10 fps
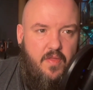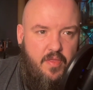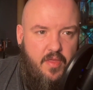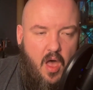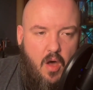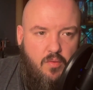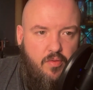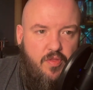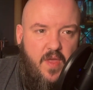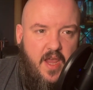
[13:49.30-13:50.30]
the whole
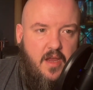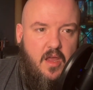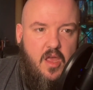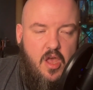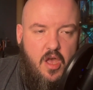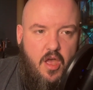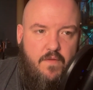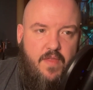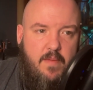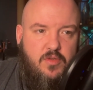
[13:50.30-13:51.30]
thing
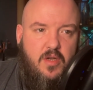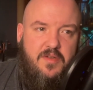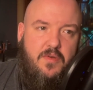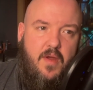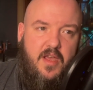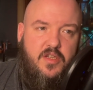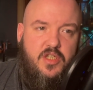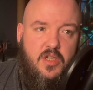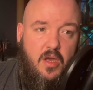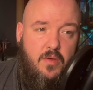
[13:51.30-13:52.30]
of them trying to create a
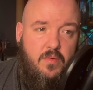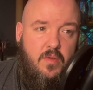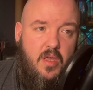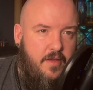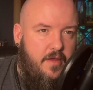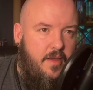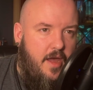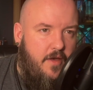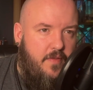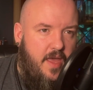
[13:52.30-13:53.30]
show.
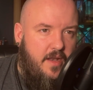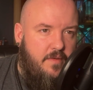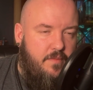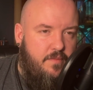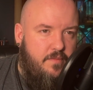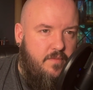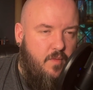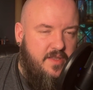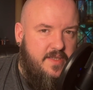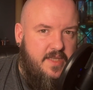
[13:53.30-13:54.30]
And then
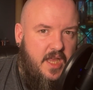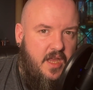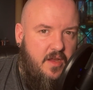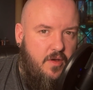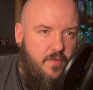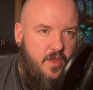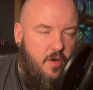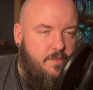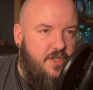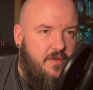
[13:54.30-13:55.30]
once they got the
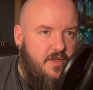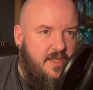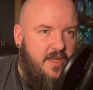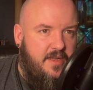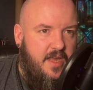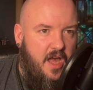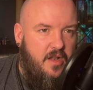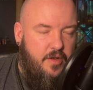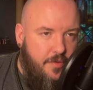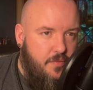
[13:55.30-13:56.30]
opportunity to cut
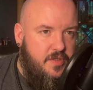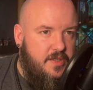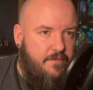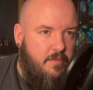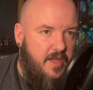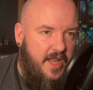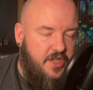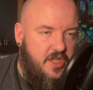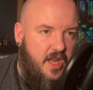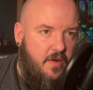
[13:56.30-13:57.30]
loose from the
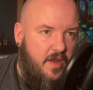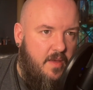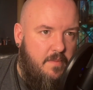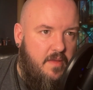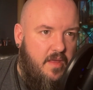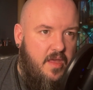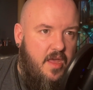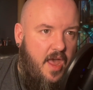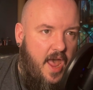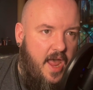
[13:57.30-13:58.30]
legendarium,
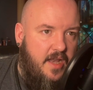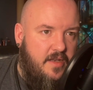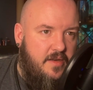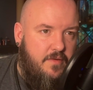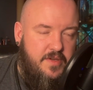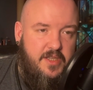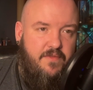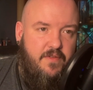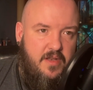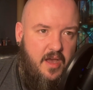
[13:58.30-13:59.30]
and
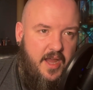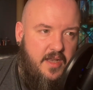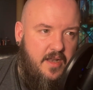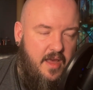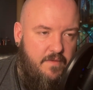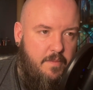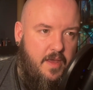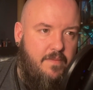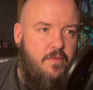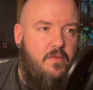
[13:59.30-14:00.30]
Christopher died, and other
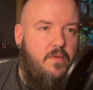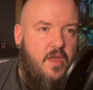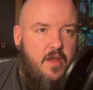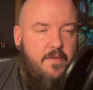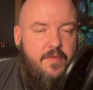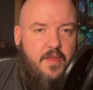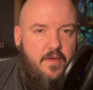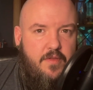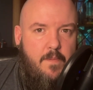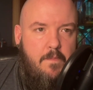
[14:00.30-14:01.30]
people, the,
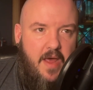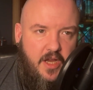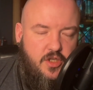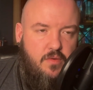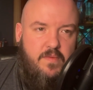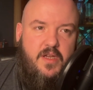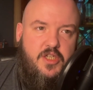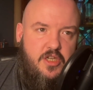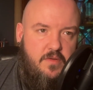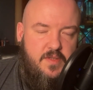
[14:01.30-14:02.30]
the major
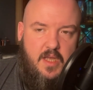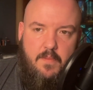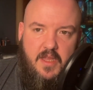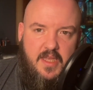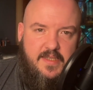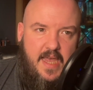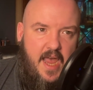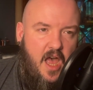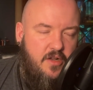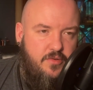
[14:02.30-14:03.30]
reshoots. I mean, there's
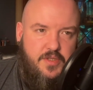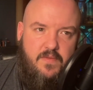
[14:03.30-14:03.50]
hundreds